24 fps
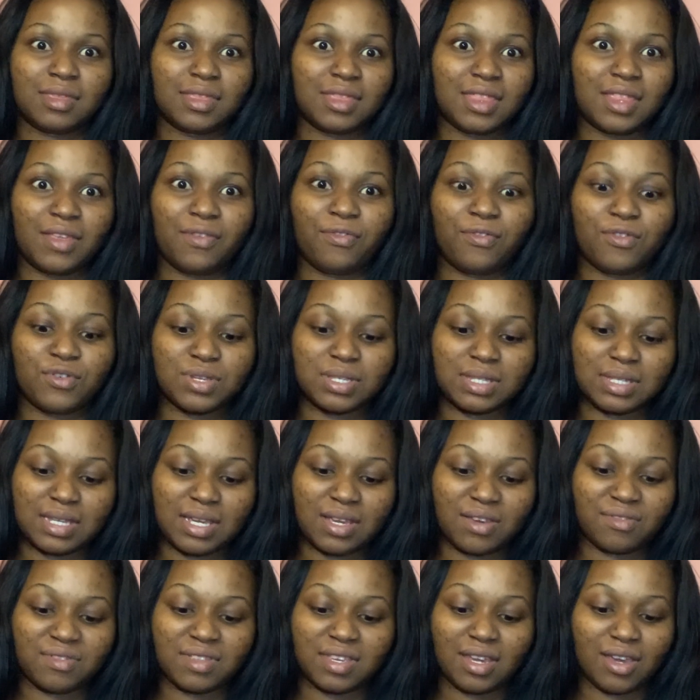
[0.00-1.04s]
the first day
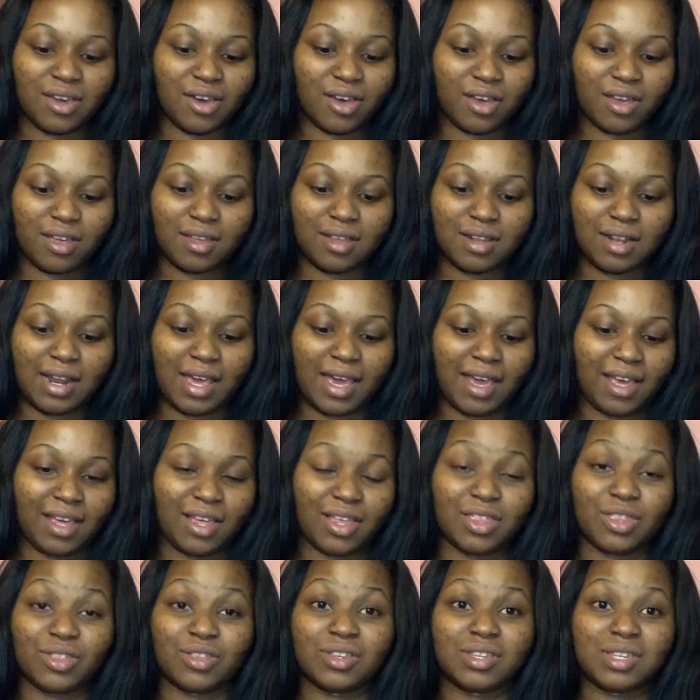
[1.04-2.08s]
of the year, like the